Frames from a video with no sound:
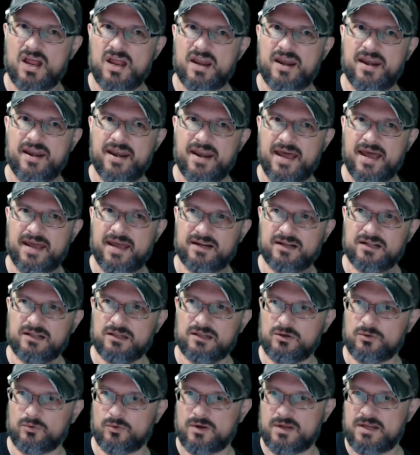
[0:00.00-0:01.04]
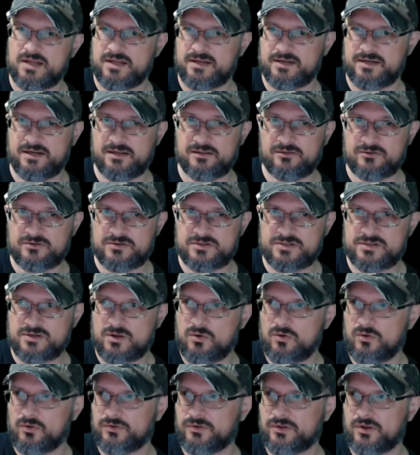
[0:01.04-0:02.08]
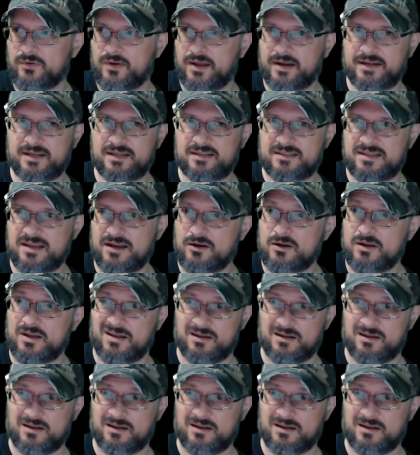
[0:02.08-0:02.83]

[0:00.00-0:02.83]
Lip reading: Not a clue. Neither does gold know how to get there.